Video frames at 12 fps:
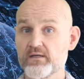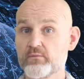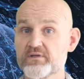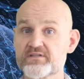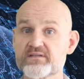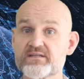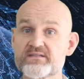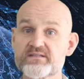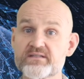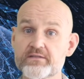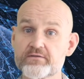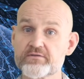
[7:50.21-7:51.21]
which then
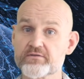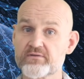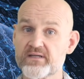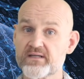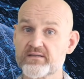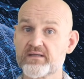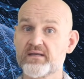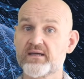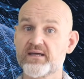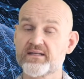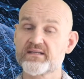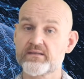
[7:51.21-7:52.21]
steals credit
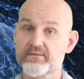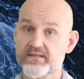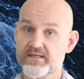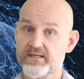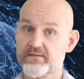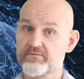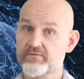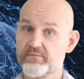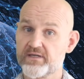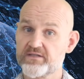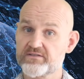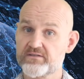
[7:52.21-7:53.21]
and debit card
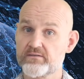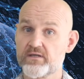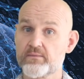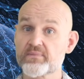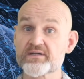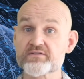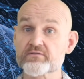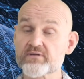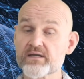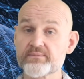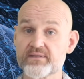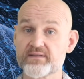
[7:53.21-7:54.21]
information by
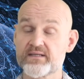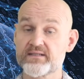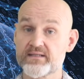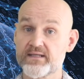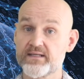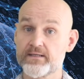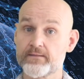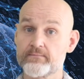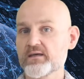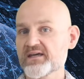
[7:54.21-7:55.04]
scraping that data.